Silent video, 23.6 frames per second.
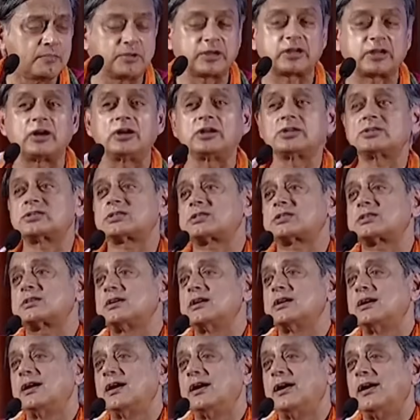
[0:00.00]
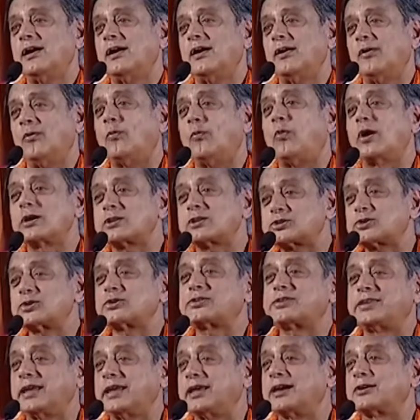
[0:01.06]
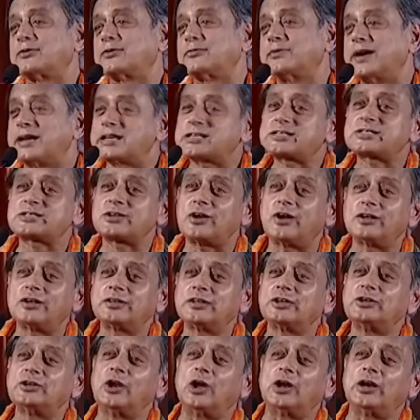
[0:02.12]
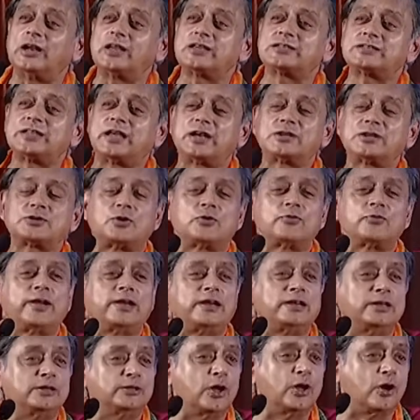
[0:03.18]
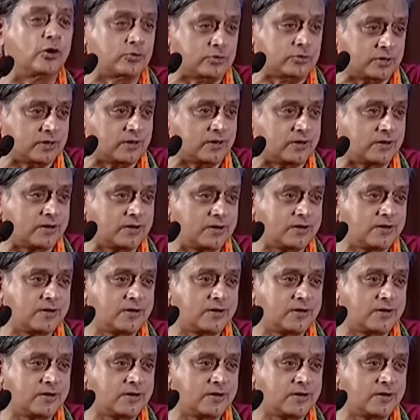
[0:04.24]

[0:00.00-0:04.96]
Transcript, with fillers: Because what to think rests on the knowledge that is already known.